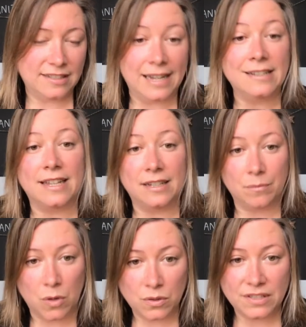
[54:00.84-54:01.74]
States and in
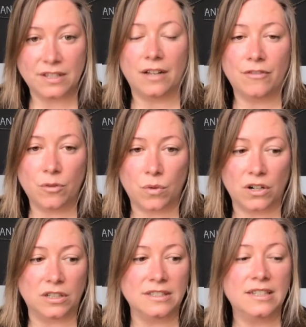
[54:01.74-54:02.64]
most of the
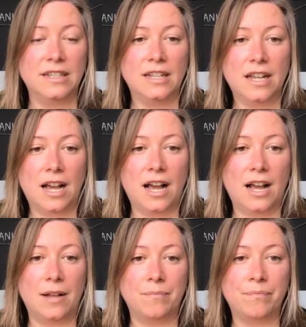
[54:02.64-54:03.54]
world,
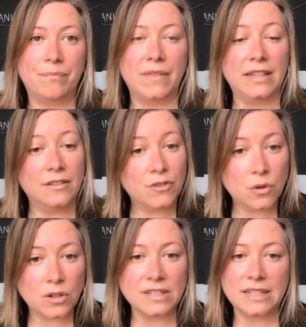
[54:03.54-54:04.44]
and of
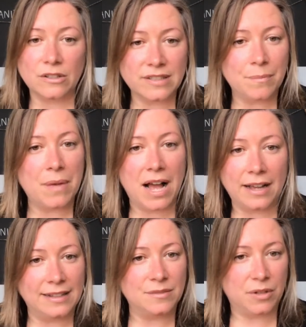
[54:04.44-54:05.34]
course there's some
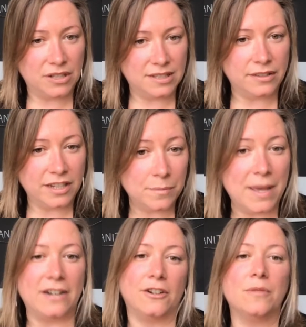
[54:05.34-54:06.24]
pockets where it's a little
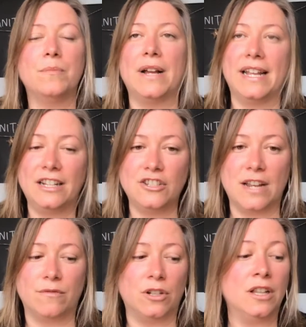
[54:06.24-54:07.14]
better, but in
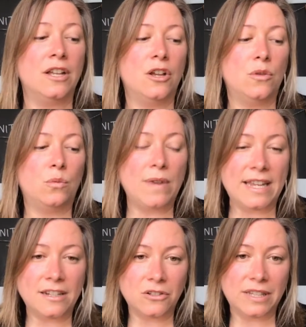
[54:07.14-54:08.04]
general, we
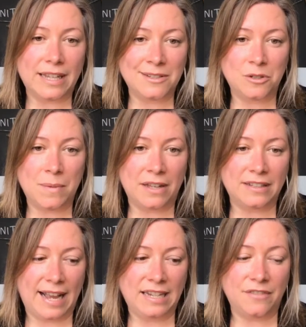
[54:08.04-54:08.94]
can only get to about
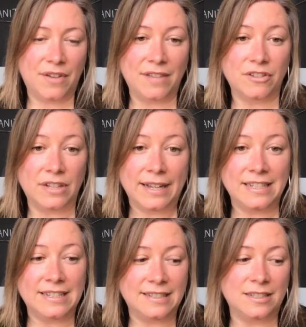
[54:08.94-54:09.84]
95 or
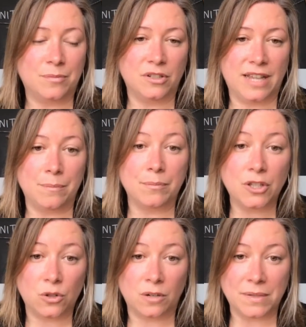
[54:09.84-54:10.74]
96%
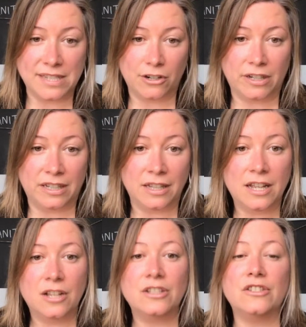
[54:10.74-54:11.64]
pure material.
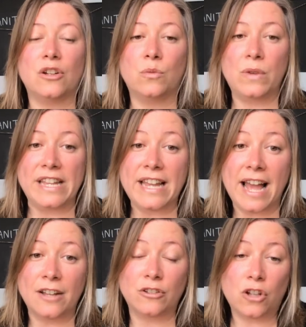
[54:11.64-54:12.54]
So we
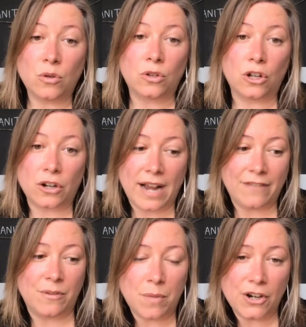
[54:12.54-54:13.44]
no longer have
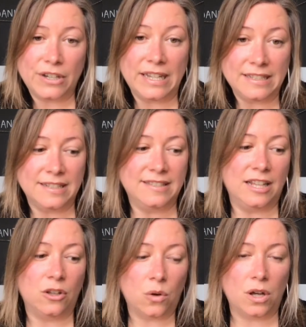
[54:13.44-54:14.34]
a market to
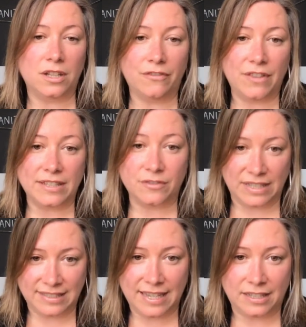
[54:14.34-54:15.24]
sell all of this
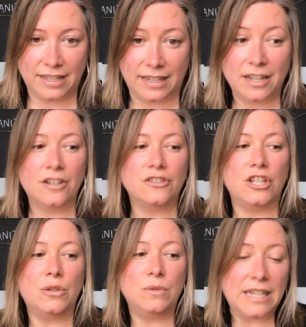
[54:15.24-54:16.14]
recycling. So
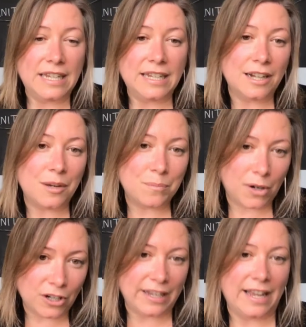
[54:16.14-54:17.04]
you need a
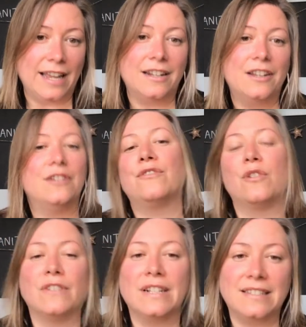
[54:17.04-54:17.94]
market
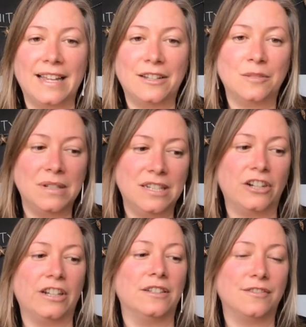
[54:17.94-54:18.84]
for recycled
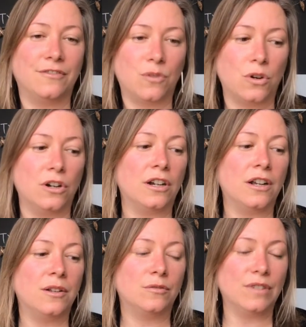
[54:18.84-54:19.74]
materials for
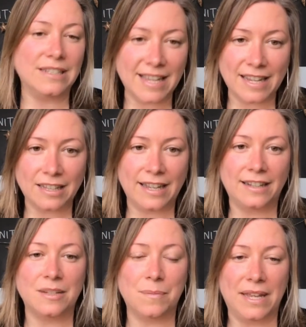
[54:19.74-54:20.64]

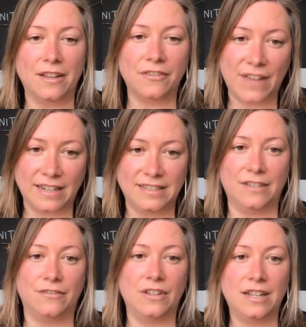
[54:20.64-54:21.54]
recycling to be
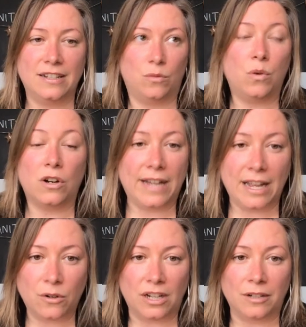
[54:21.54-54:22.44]
effective, to work
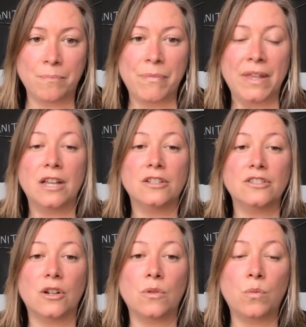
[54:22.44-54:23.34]
at all.
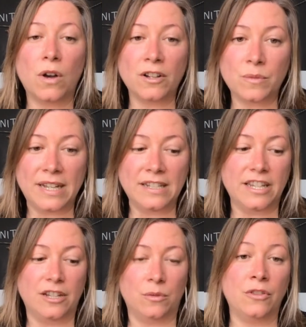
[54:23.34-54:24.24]
So what
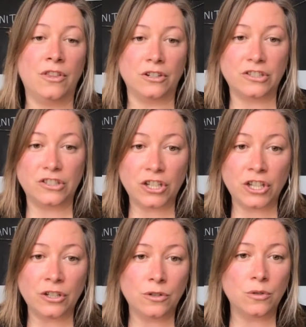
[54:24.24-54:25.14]
do? There's
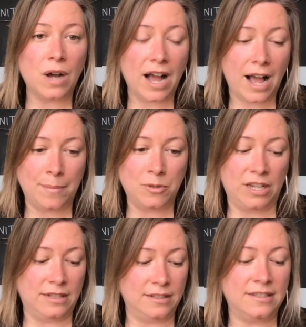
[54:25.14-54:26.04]
two
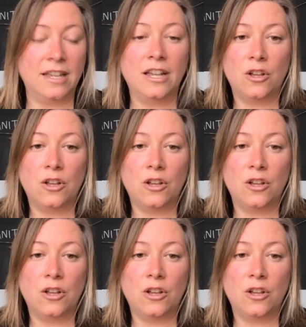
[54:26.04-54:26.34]
options.